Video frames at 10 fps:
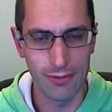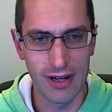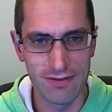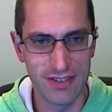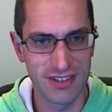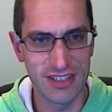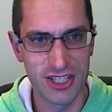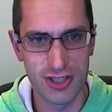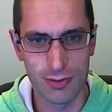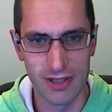I
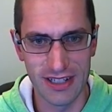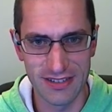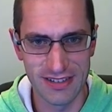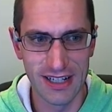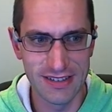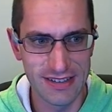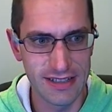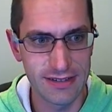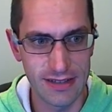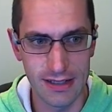envisaged when I
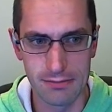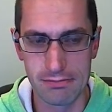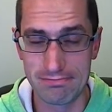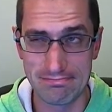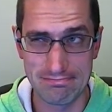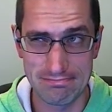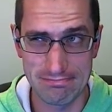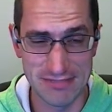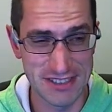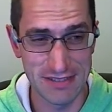started um,
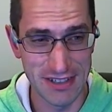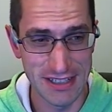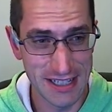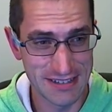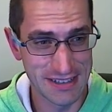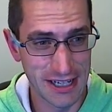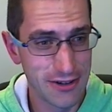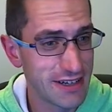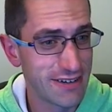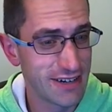seven years ago,
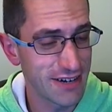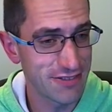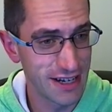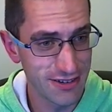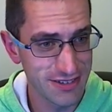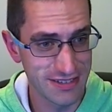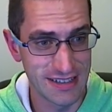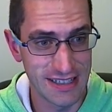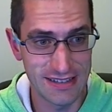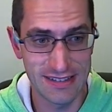near enough now, isn't
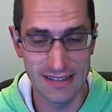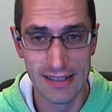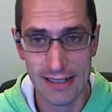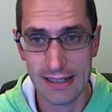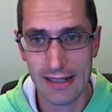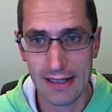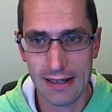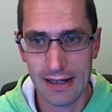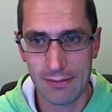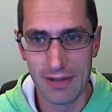it?
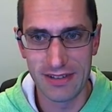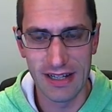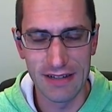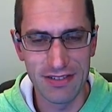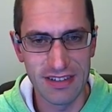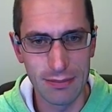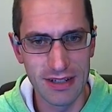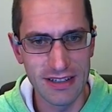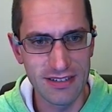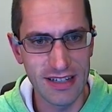But I have
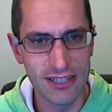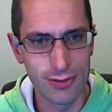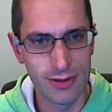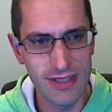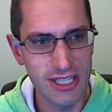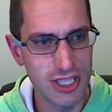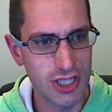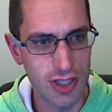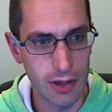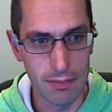stubbornly stayed to a niche
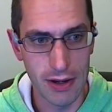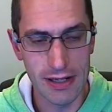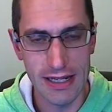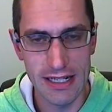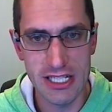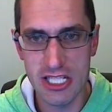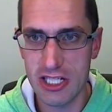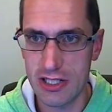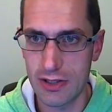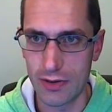
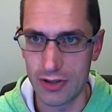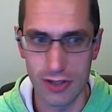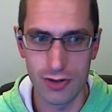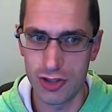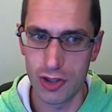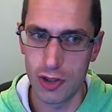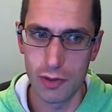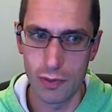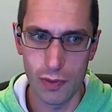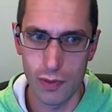market on YouTube,
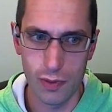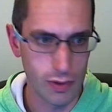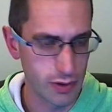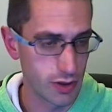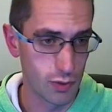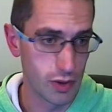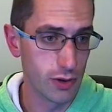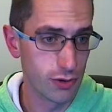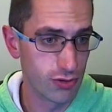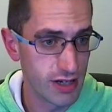in the
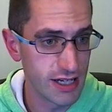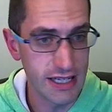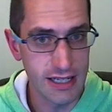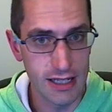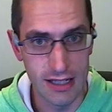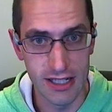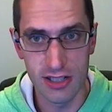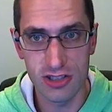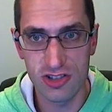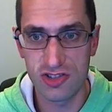world really,
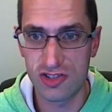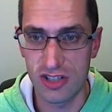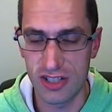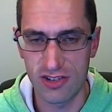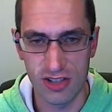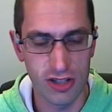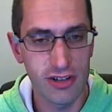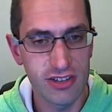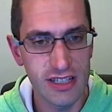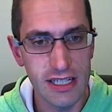Linux and
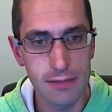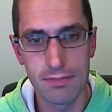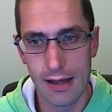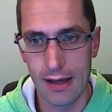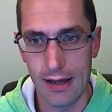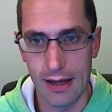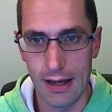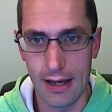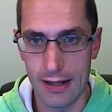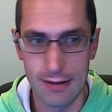security.
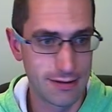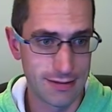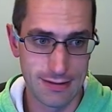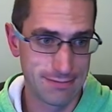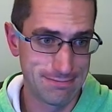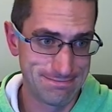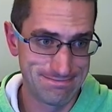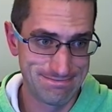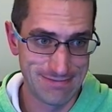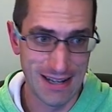And
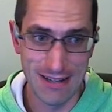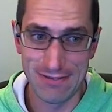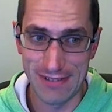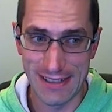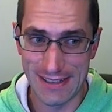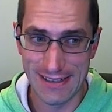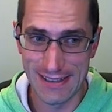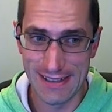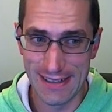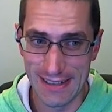I think
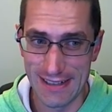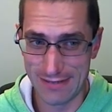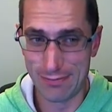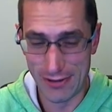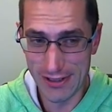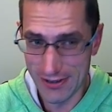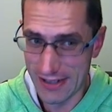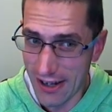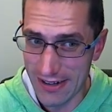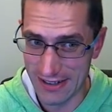it's pretty good
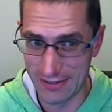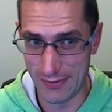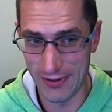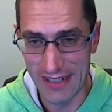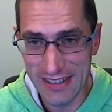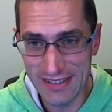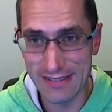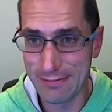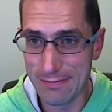going, to be honest.